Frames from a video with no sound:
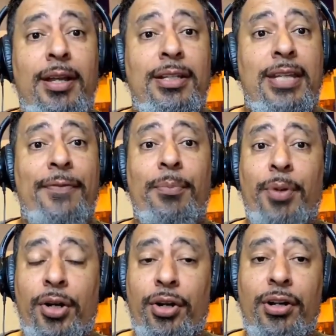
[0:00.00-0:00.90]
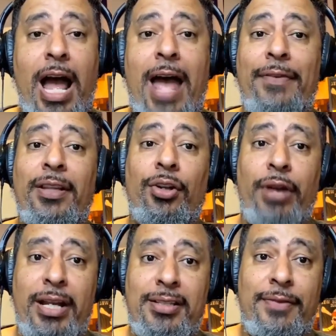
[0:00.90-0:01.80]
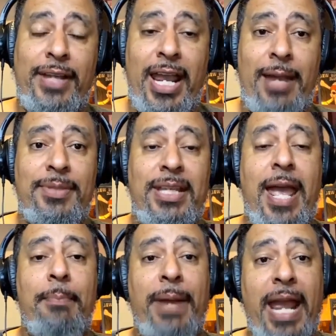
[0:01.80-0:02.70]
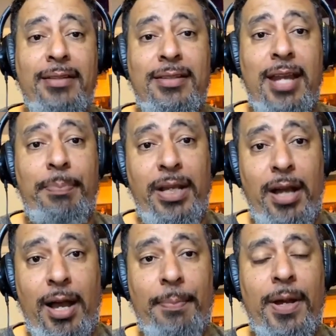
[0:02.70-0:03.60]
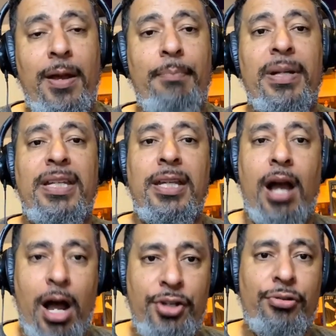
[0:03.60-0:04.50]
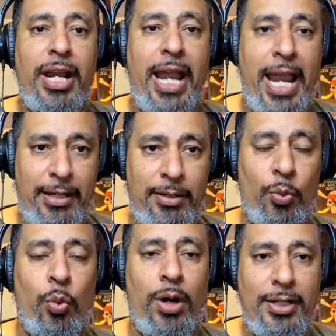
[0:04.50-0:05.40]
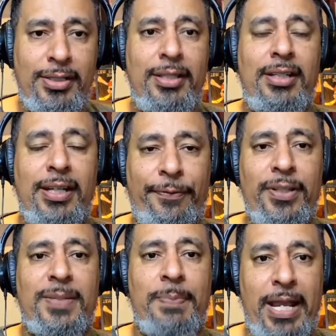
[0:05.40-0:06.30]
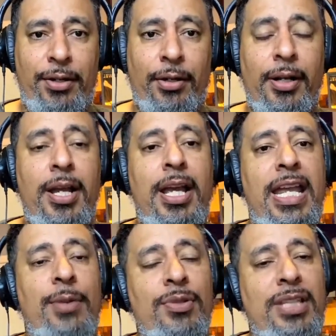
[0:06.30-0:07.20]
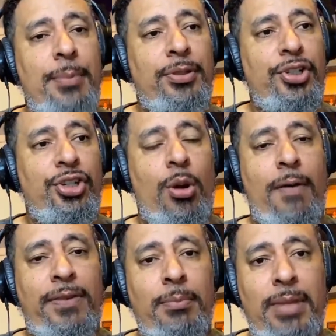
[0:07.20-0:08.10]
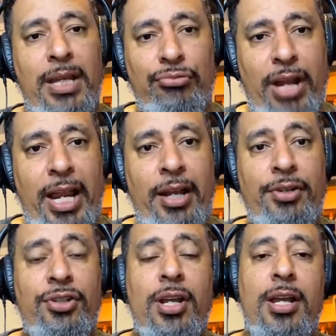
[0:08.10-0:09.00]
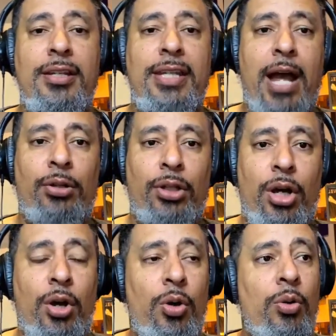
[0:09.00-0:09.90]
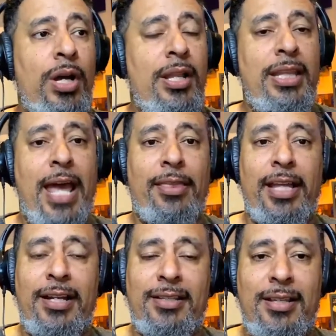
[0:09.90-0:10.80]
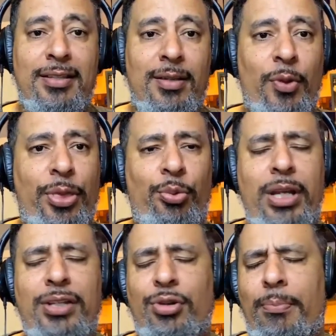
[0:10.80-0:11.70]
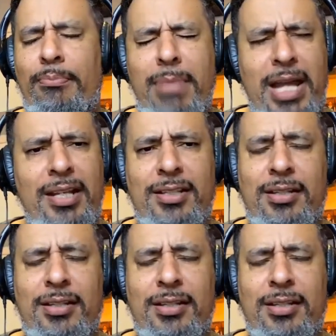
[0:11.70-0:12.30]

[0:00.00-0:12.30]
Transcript: Devin Booker not having the greatest of games, campaign stepping up, but DeAndre Ayton was the difference maker. He was able to show off the mid-range, down low, the athleticism with 3 tremendous